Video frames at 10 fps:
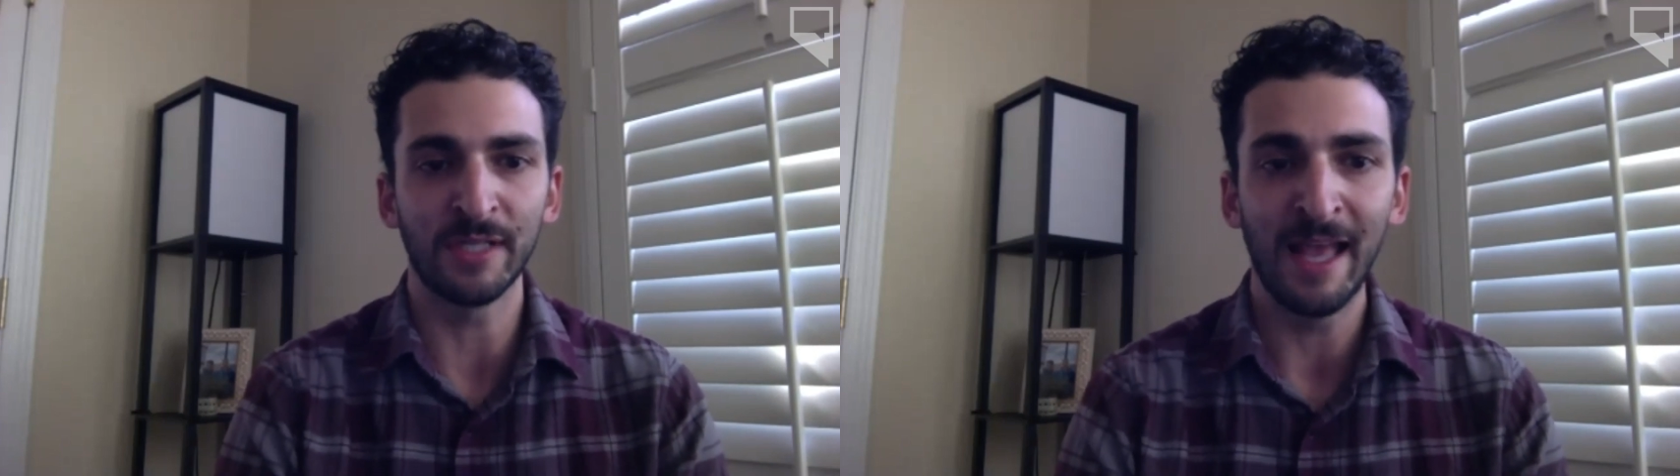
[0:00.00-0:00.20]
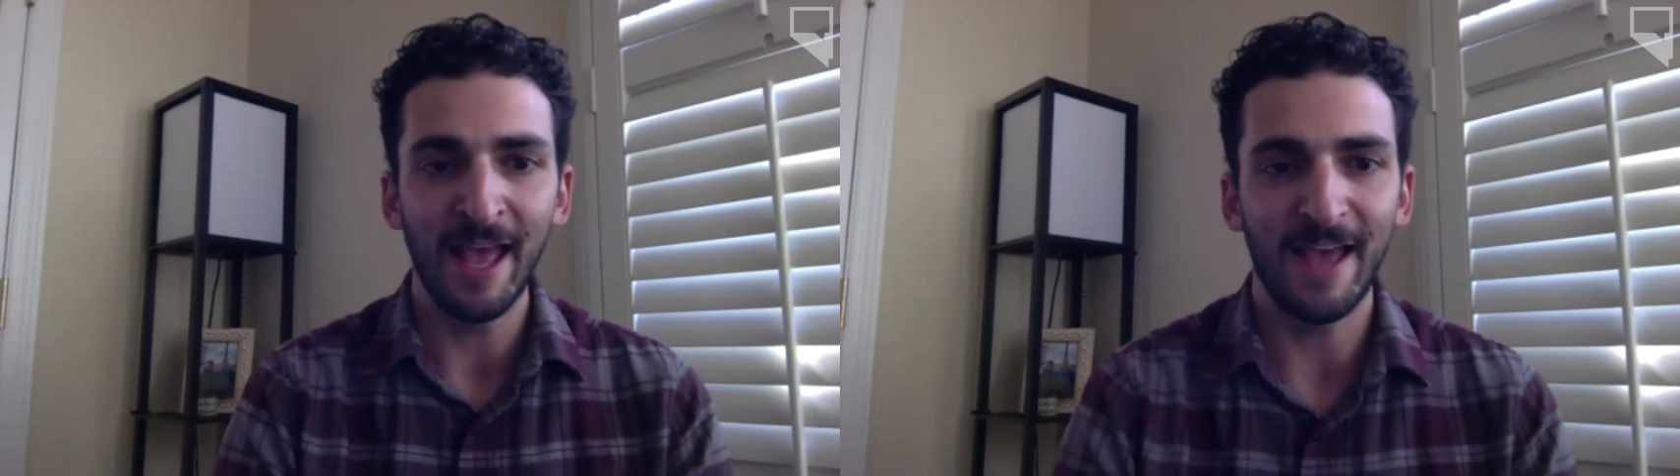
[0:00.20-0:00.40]

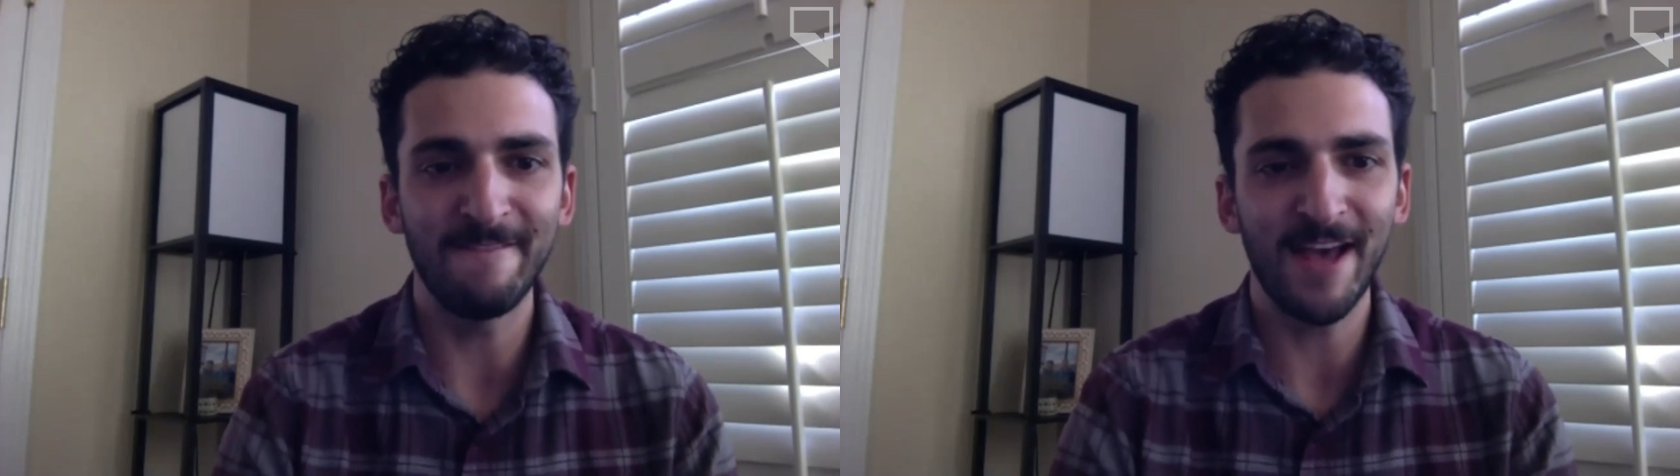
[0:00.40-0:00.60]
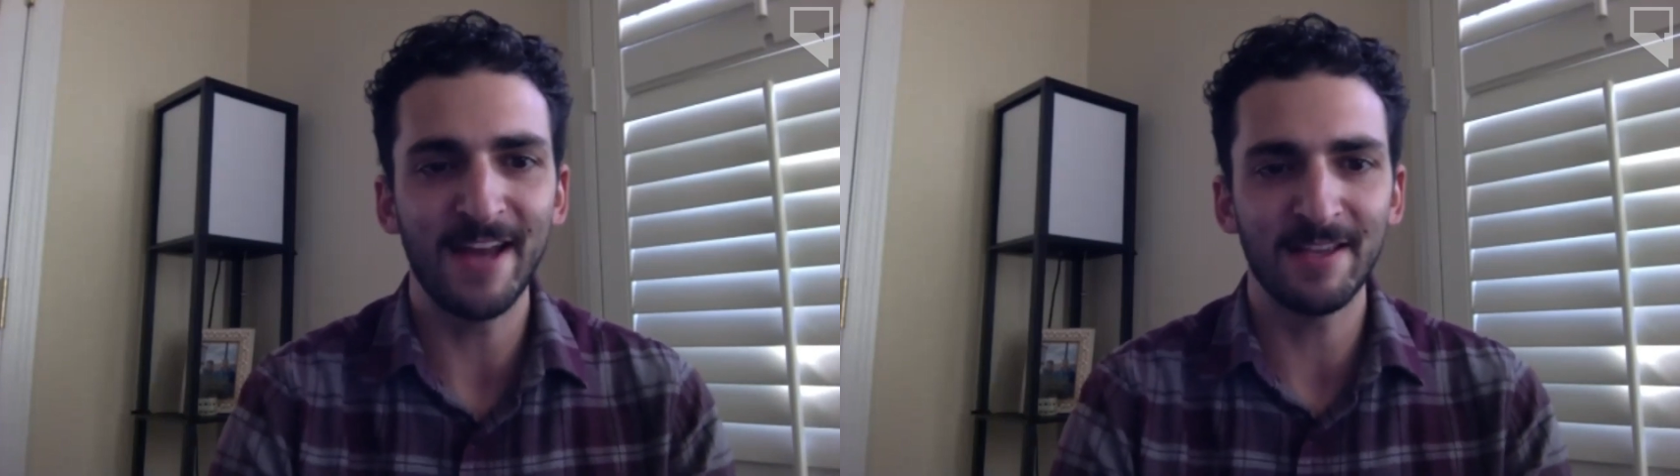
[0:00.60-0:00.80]
and
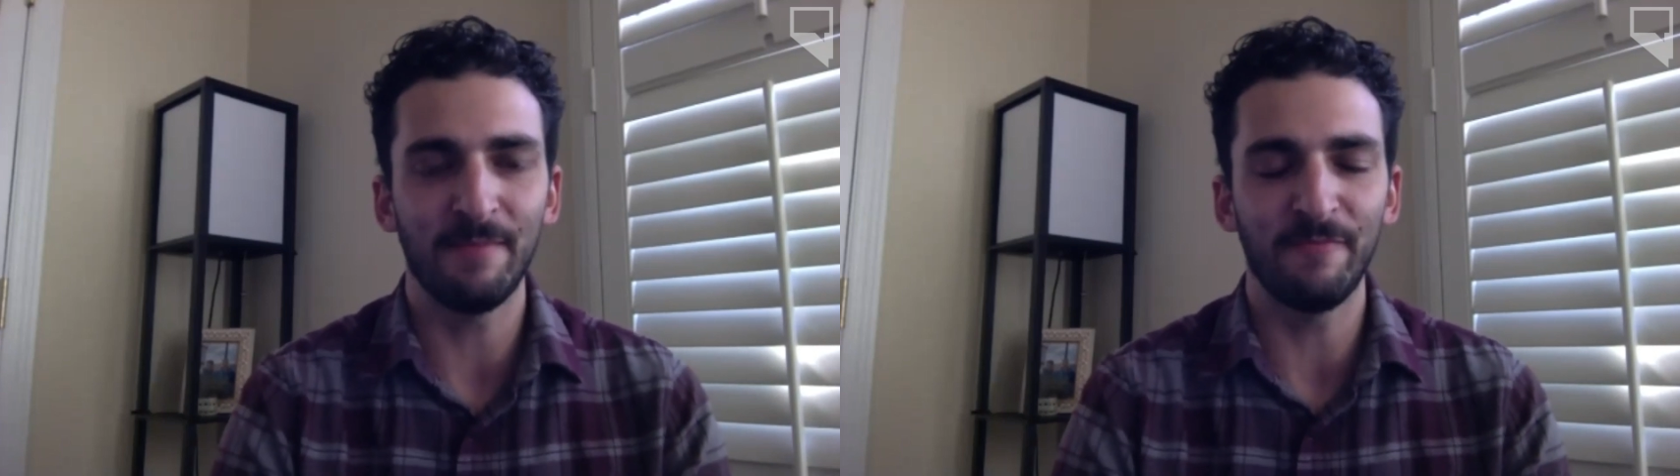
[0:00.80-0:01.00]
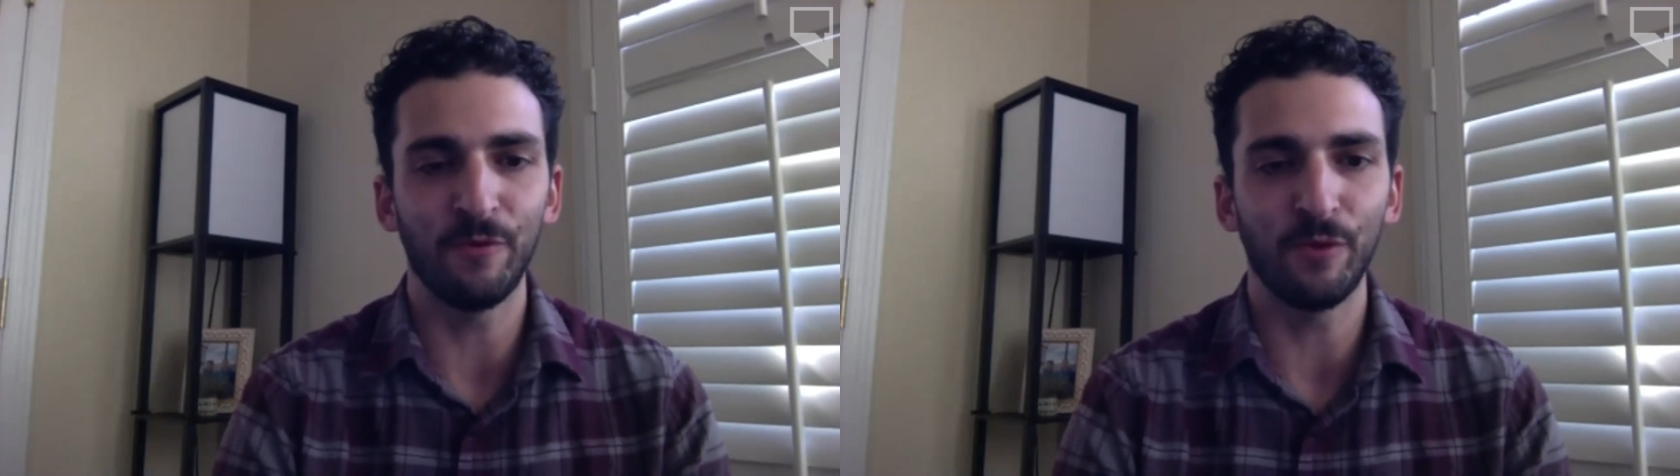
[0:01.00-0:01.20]
vetting
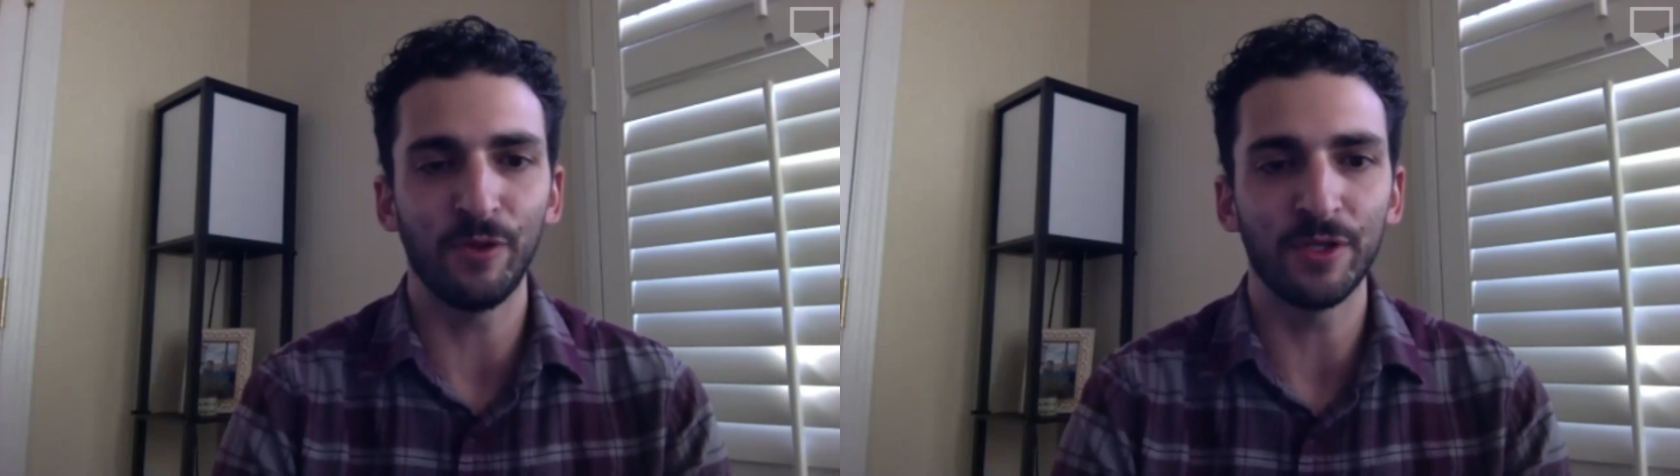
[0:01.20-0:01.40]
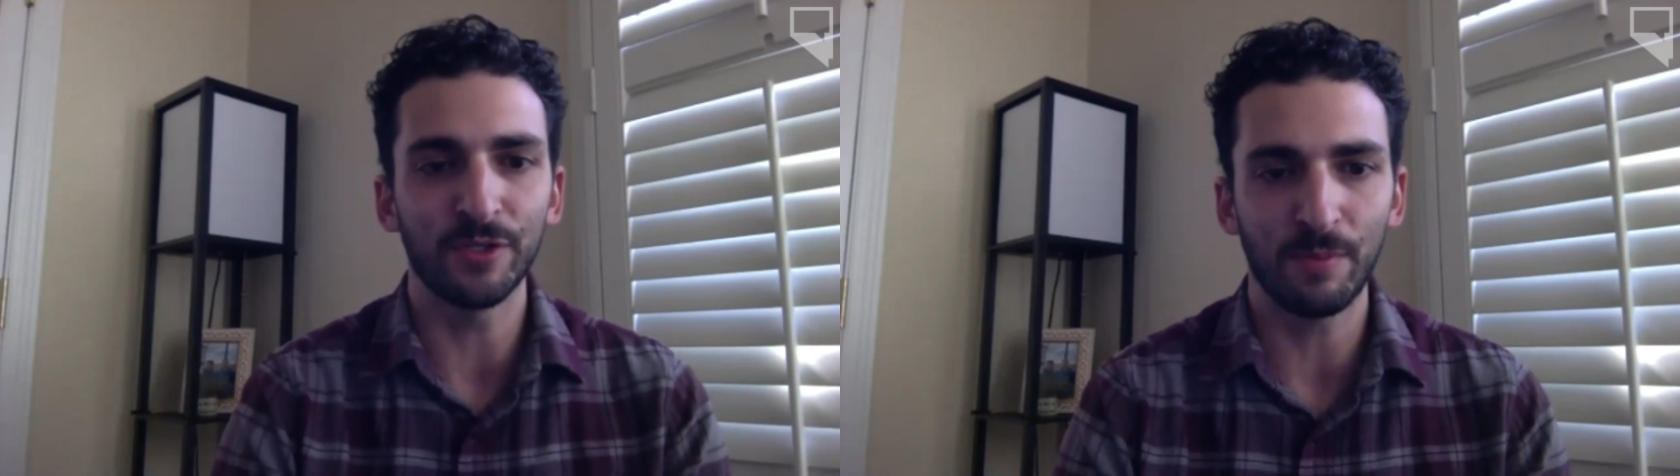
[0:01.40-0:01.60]
them
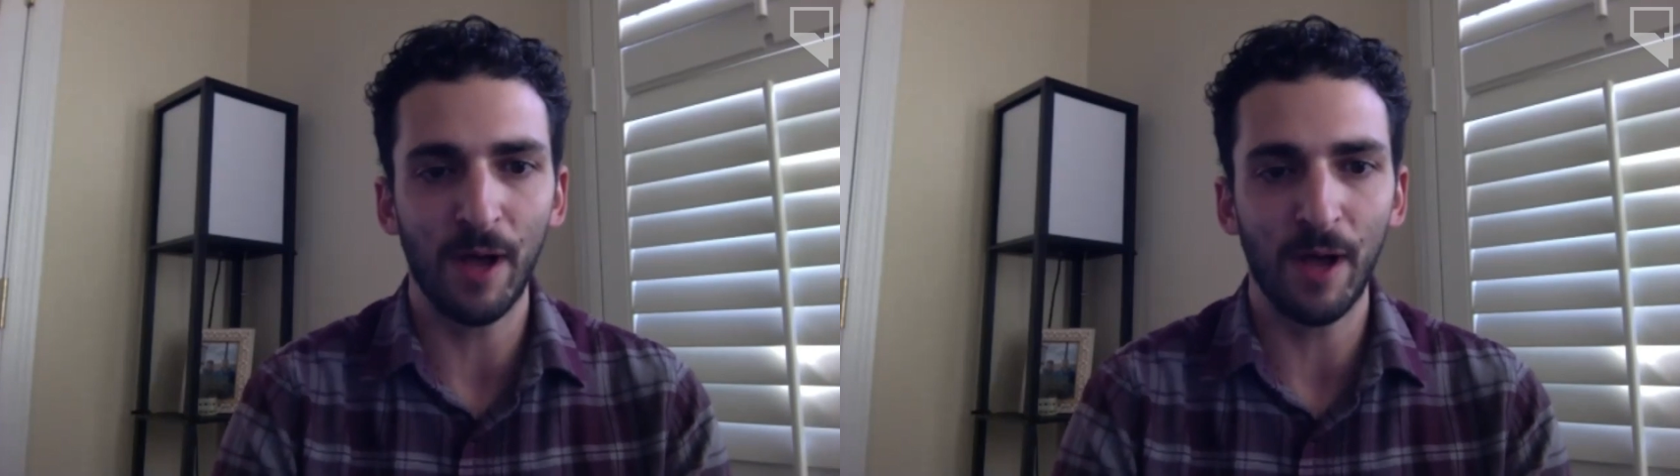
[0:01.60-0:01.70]
fully so the